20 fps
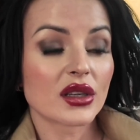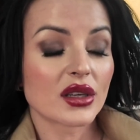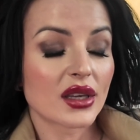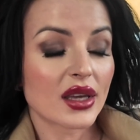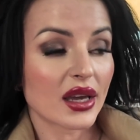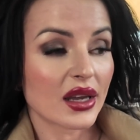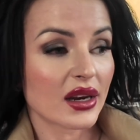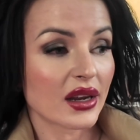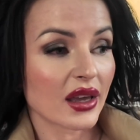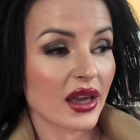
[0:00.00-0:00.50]

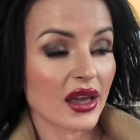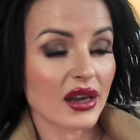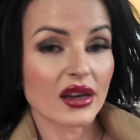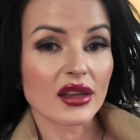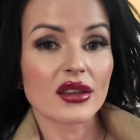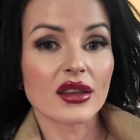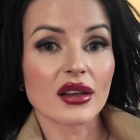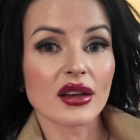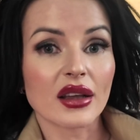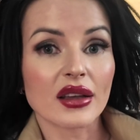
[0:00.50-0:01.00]
getting
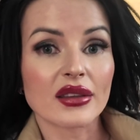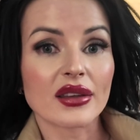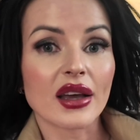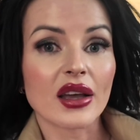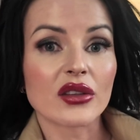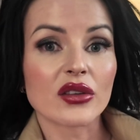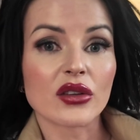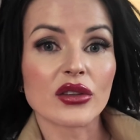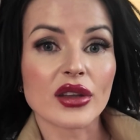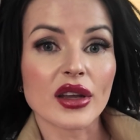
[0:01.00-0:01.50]
anything like
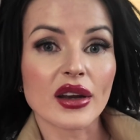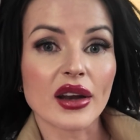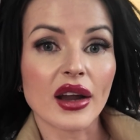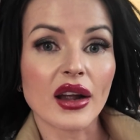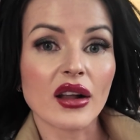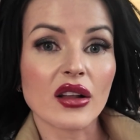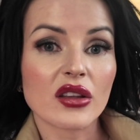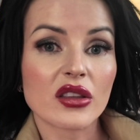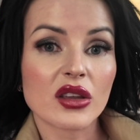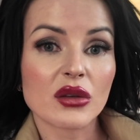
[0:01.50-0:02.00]
that on their
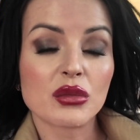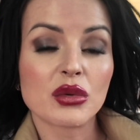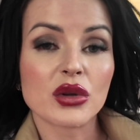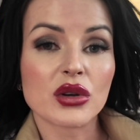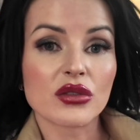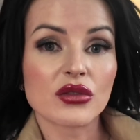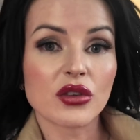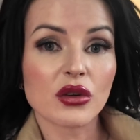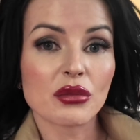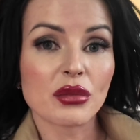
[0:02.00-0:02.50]
healthy,
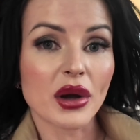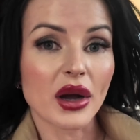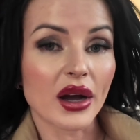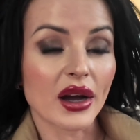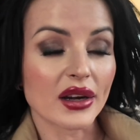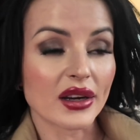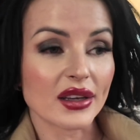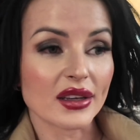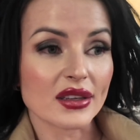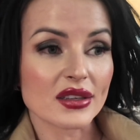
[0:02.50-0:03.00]
beautiful
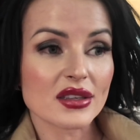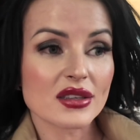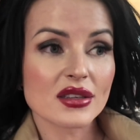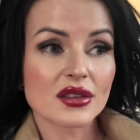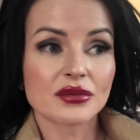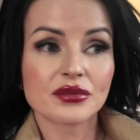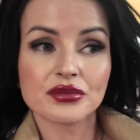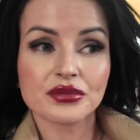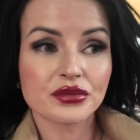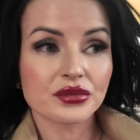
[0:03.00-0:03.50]
bodies.
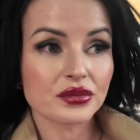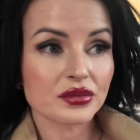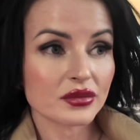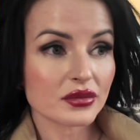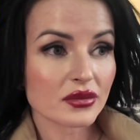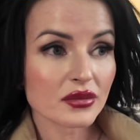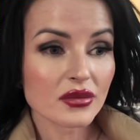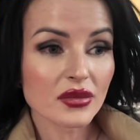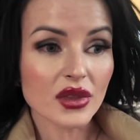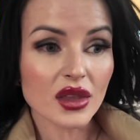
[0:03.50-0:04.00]

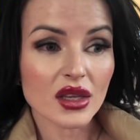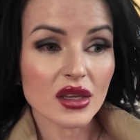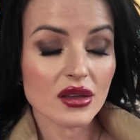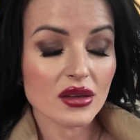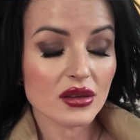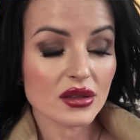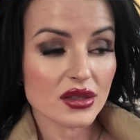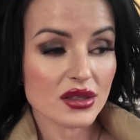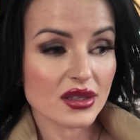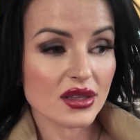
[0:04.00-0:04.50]

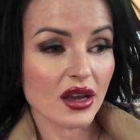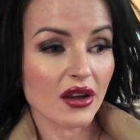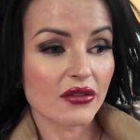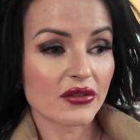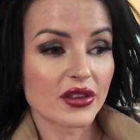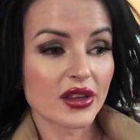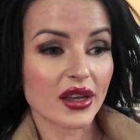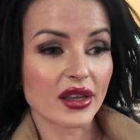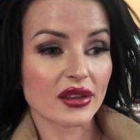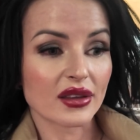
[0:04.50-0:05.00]

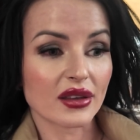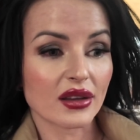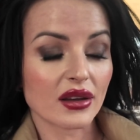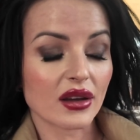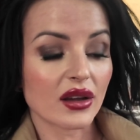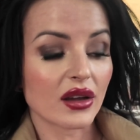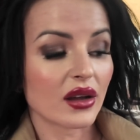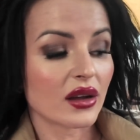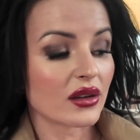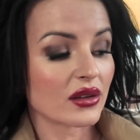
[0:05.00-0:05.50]
Stuff that
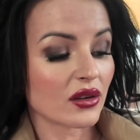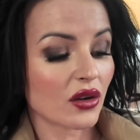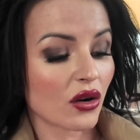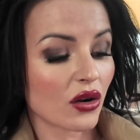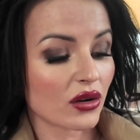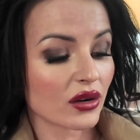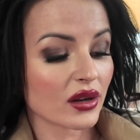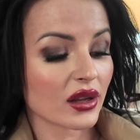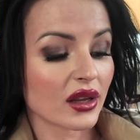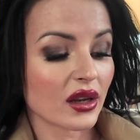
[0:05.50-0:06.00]

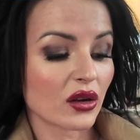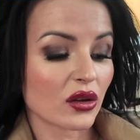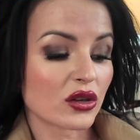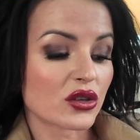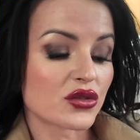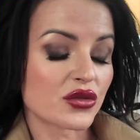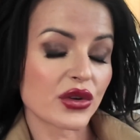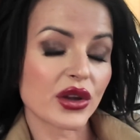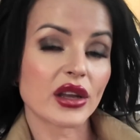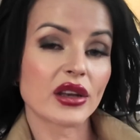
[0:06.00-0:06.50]
only look
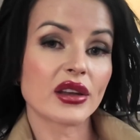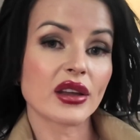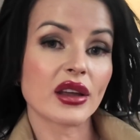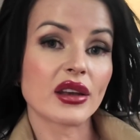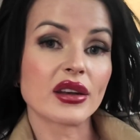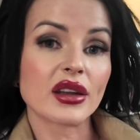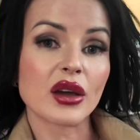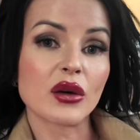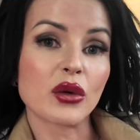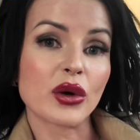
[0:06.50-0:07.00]
trendy
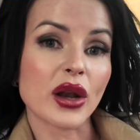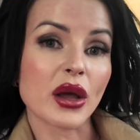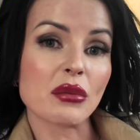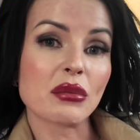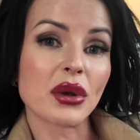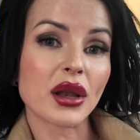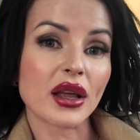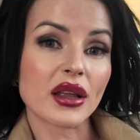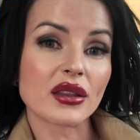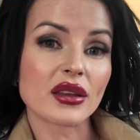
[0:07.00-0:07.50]
and they wanna
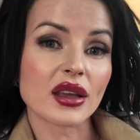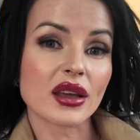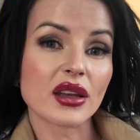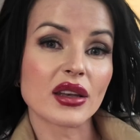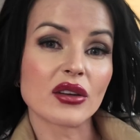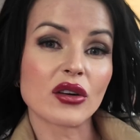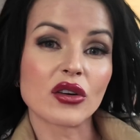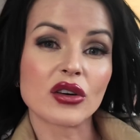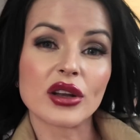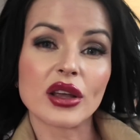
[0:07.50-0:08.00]
blend
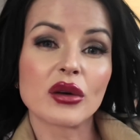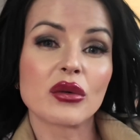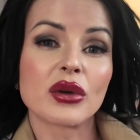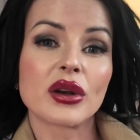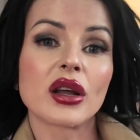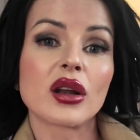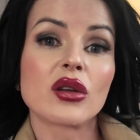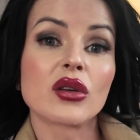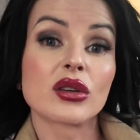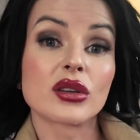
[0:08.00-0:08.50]
in, or they
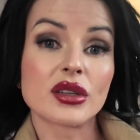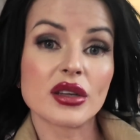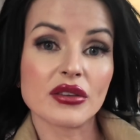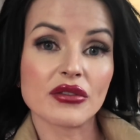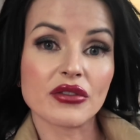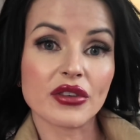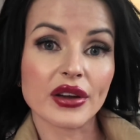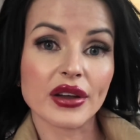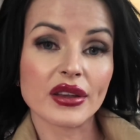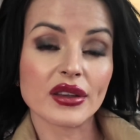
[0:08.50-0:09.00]
wanna look
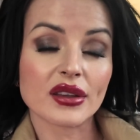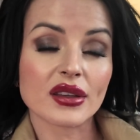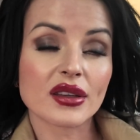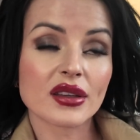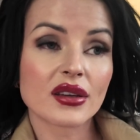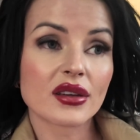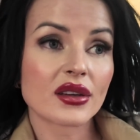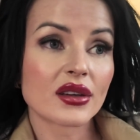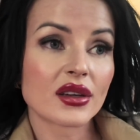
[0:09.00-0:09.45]
different.